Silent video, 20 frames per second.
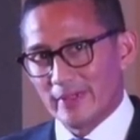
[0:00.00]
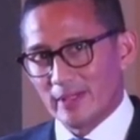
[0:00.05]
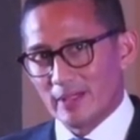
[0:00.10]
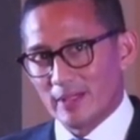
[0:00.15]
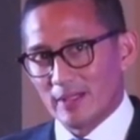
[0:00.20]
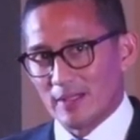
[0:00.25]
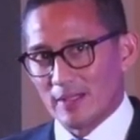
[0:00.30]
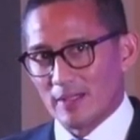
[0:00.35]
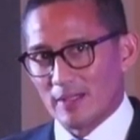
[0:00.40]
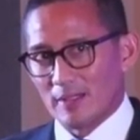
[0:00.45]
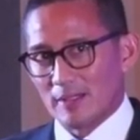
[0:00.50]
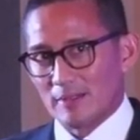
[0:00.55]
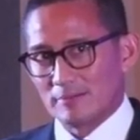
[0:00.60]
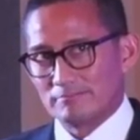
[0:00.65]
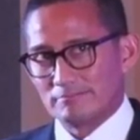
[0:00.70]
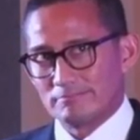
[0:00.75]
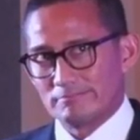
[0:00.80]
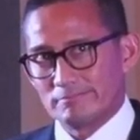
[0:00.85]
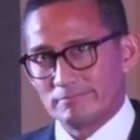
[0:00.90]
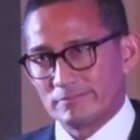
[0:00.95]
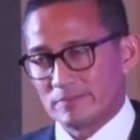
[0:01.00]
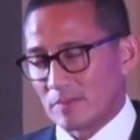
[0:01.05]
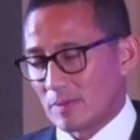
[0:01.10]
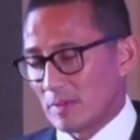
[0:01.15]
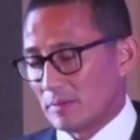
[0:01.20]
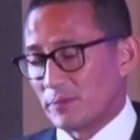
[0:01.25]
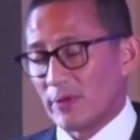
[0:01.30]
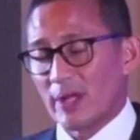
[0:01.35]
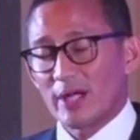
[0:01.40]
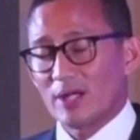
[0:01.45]
um, a
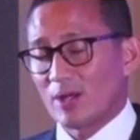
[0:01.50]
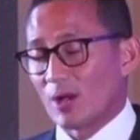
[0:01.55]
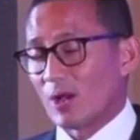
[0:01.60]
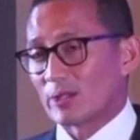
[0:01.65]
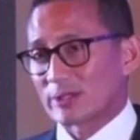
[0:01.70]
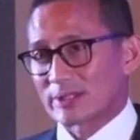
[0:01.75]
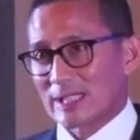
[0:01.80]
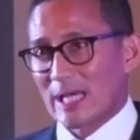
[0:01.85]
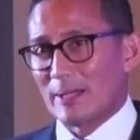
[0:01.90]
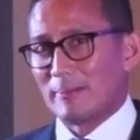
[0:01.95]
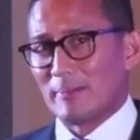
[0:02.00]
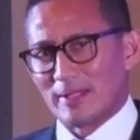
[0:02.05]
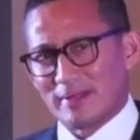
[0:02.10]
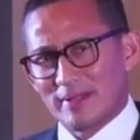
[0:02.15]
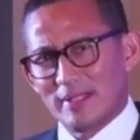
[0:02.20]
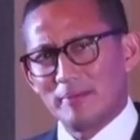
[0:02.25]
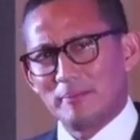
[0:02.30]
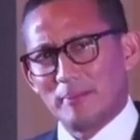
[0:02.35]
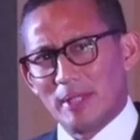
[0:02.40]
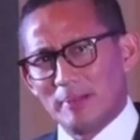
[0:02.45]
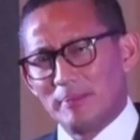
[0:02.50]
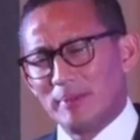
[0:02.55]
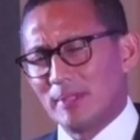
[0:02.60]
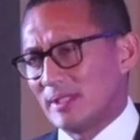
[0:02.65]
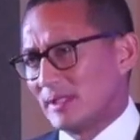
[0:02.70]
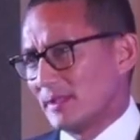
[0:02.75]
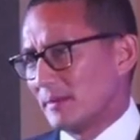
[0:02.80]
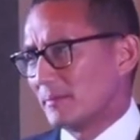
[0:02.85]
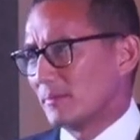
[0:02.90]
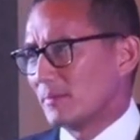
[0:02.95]
very long time, I think
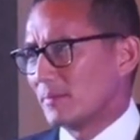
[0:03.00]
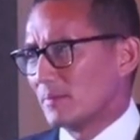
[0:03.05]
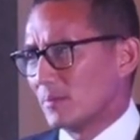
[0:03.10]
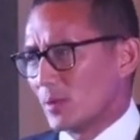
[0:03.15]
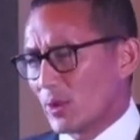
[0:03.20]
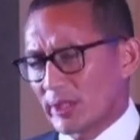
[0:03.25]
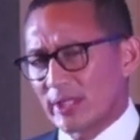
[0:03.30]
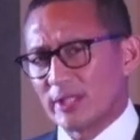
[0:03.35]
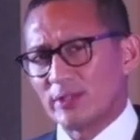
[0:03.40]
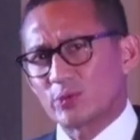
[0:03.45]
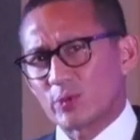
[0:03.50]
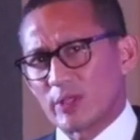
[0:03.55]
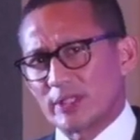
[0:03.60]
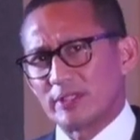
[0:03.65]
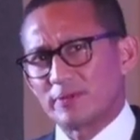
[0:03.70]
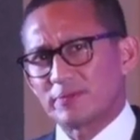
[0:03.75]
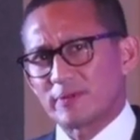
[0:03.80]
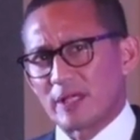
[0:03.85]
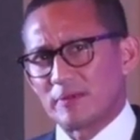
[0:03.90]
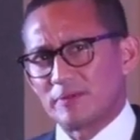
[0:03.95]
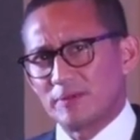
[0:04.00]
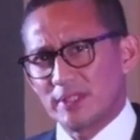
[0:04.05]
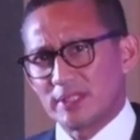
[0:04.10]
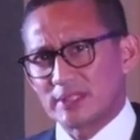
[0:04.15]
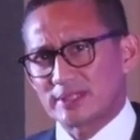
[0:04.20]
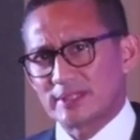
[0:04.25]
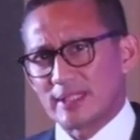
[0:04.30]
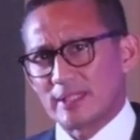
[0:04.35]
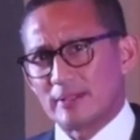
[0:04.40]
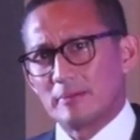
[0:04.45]
maybe more than 25
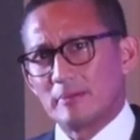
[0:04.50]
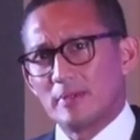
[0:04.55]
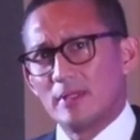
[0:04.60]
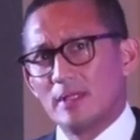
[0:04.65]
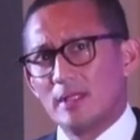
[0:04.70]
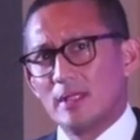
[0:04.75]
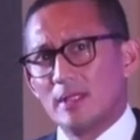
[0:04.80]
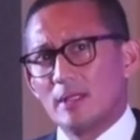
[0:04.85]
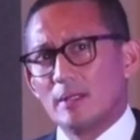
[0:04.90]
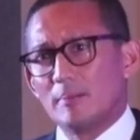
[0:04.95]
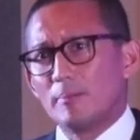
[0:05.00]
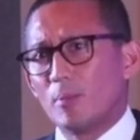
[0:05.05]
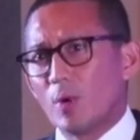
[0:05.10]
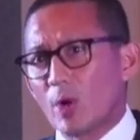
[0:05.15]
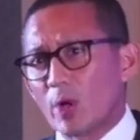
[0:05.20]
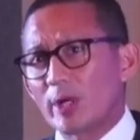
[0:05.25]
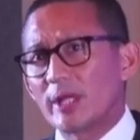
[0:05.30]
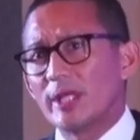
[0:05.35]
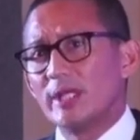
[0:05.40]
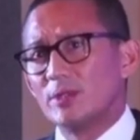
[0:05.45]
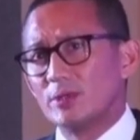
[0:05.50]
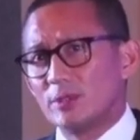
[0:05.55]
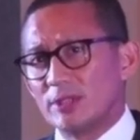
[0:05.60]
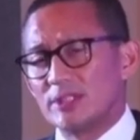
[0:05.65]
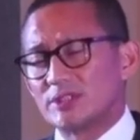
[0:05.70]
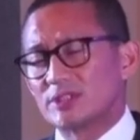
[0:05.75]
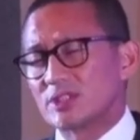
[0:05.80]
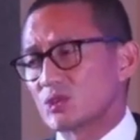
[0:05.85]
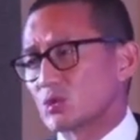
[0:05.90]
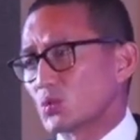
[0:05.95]
years, that more
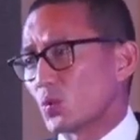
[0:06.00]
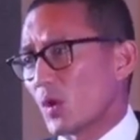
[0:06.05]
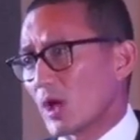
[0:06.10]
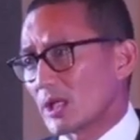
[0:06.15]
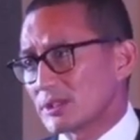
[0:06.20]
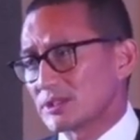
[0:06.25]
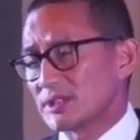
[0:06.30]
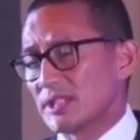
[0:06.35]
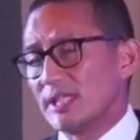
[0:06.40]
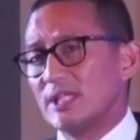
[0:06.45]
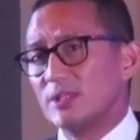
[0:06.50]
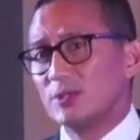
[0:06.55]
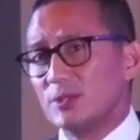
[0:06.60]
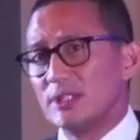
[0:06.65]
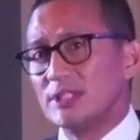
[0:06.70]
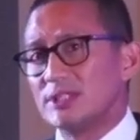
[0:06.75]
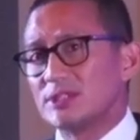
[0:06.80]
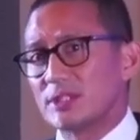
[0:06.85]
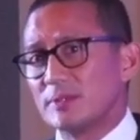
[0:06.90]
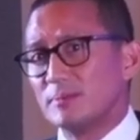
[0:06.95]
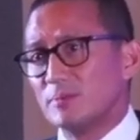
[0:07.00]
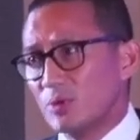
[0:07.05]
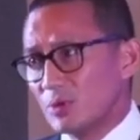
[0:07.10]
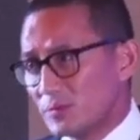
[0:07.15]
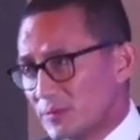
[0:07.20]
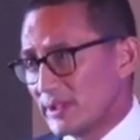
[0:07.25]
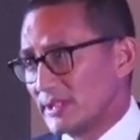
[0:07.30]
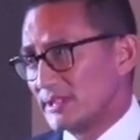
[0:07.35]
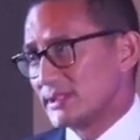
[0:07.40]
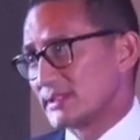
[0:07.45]
Indonesians watch Indonesian
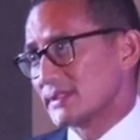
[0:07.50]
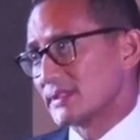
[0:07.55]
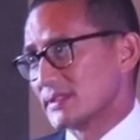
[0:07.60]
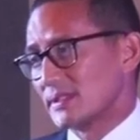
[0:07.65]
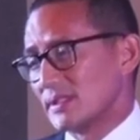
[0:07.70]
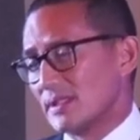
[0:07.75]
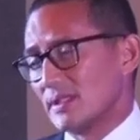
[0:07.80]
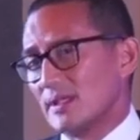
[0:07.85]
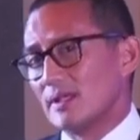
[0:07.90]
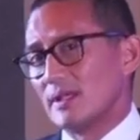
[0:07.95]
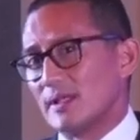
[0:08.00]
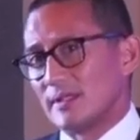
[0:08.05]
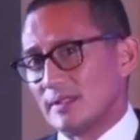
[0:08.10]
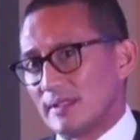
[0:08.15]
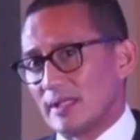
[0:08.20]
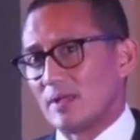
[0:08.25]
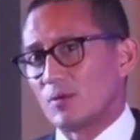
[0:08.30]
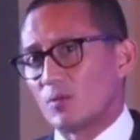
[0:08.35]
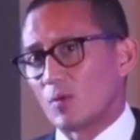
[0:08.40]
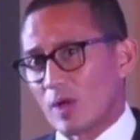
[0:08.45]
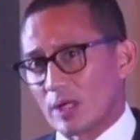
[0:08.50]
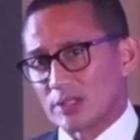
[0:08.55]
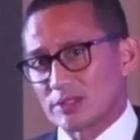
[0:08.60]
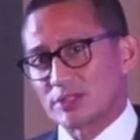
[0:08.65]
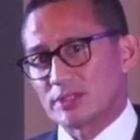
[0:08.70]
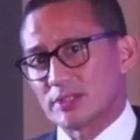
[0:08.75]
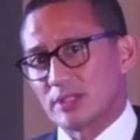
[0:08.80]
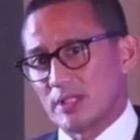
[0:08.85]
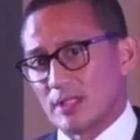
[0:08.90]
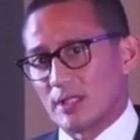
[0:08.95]
movies than
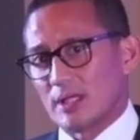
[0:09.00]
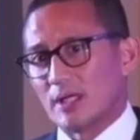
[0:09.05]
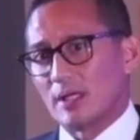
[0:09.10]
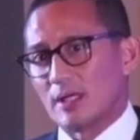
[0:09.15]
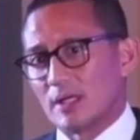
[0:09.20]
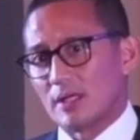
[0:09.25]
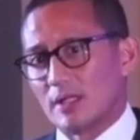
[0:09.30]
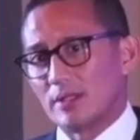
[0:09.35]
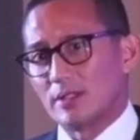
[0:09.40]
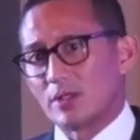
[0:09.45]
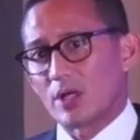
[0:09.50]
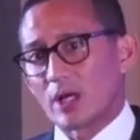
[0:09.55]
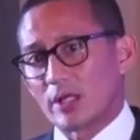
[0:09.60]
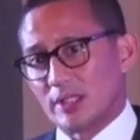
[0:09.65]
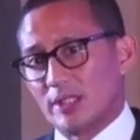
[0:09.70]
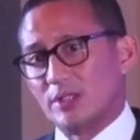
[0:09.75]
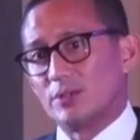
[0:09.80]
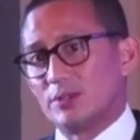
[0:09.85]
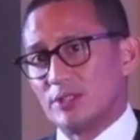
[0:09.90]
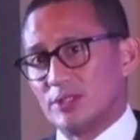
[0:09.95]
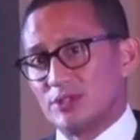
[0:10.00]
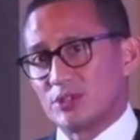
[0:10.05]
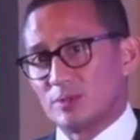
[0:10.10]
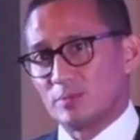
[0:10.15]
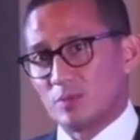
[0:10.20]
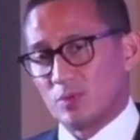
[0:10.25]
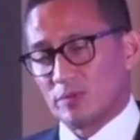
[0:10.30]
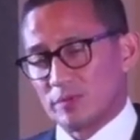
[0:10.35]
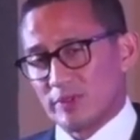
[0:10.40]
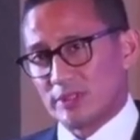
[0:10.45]
watch uh, non Indonesian
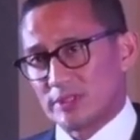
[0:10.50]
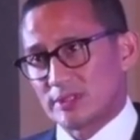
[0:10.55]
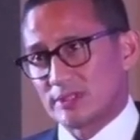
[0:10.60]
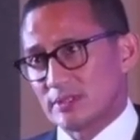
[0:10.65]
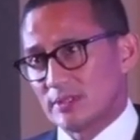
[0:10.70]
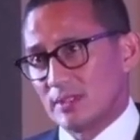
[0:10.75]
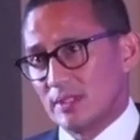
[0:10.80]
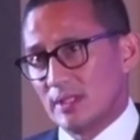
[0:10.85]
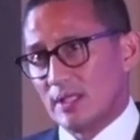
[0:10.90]
movies.